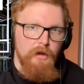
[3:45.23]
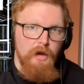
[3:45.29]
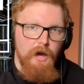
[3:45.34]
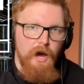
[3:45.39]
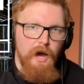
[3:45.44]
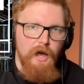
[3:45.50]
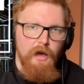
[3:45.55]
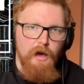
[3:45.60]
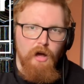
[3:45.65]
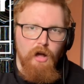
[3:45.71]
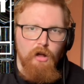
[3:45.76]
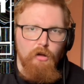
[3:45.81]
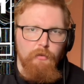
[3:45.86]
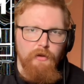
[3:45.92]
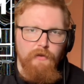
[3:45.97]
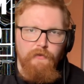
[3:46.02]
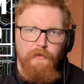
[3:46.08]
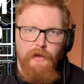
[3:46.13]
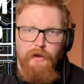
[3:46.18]
I
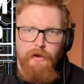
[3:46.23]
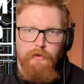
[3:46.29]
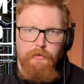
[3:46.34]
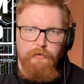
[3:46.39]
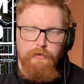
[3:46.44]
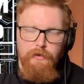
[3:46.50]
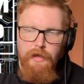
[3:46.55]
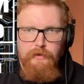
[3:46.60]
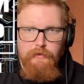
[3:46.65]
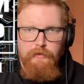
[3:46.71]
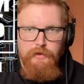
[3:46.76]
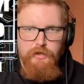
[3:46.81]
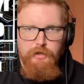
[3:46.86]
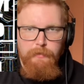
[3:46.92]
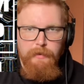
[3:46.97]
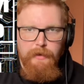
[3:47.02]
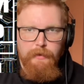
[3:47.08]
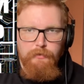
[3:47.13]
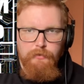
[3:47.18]
always found that original
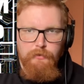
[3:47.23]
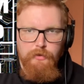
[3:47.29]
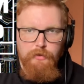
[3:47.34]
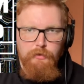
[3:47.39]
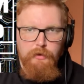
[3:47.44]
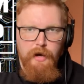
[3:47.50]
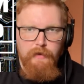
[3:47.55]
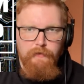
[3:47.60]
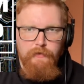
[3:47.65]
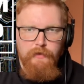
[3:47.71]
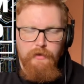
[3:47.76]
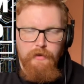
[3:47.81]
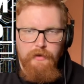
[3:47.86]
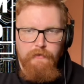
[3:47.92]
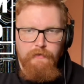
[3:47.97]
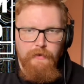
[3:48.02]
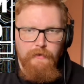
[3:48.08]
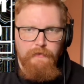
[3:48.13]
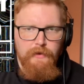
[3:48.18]
pickups were too hot for the
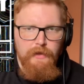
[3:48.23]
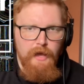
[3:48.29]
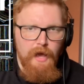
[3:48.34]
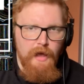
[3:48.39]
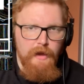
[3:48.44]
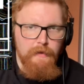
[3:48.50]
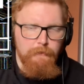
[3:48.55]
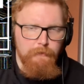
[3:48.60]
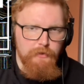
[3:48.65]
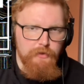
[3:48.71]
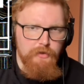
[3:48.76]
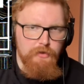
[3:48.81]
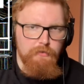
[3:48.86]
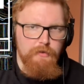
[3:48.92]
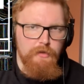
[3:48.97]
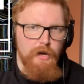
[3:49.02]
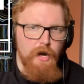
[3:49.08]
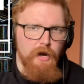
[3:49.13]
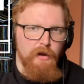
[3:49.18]
D50 and it was too
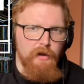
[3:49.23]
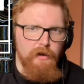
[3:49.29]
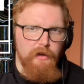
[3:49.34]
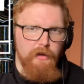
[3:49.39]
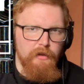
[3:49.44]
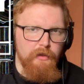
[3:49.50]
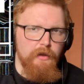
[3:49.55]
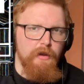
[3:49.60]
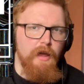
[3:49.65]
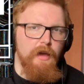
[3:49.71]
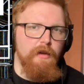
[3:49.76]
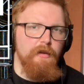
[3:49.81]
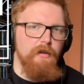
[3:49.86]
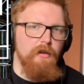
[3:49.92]
dark on the neck.